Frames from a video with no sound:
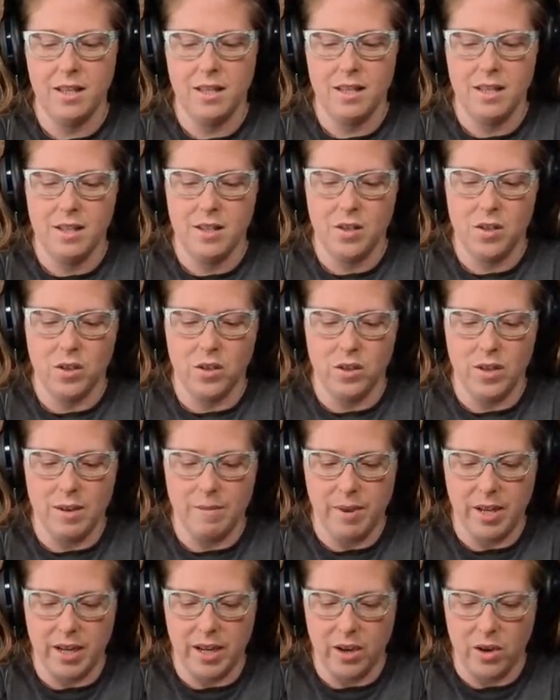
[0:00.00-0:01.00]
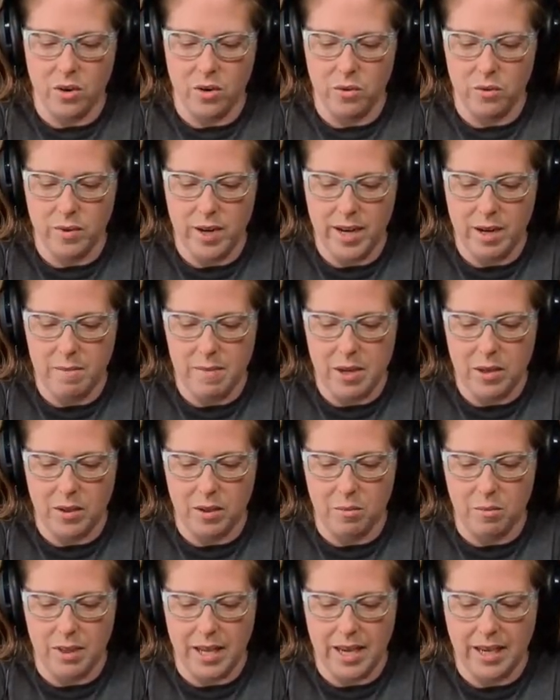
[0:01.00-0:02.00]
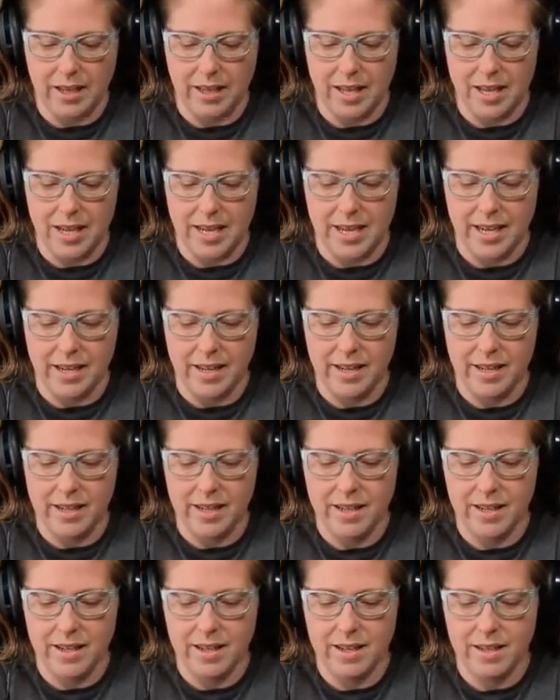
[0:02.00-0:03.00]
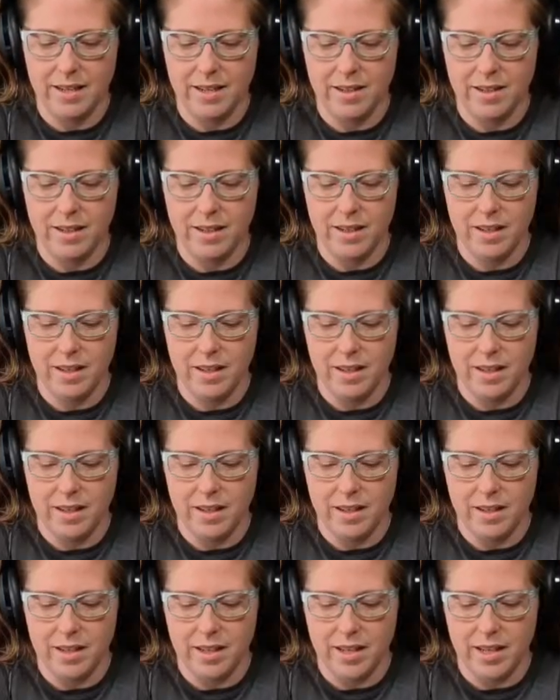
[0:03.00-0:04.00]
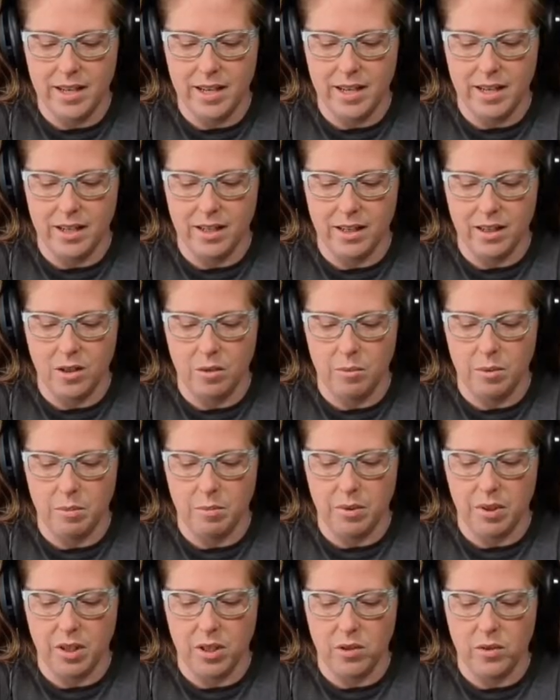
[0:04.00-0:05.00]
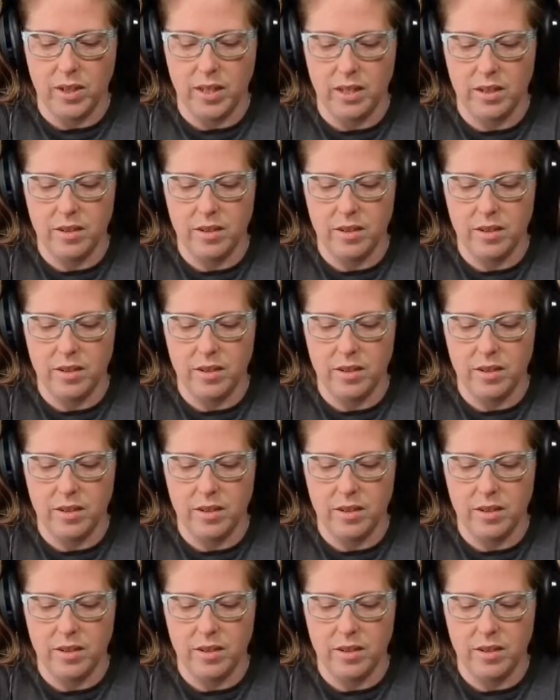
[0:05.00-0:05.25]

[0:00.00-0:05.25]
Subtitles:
So I'm going to go right about the black line and a little bit below it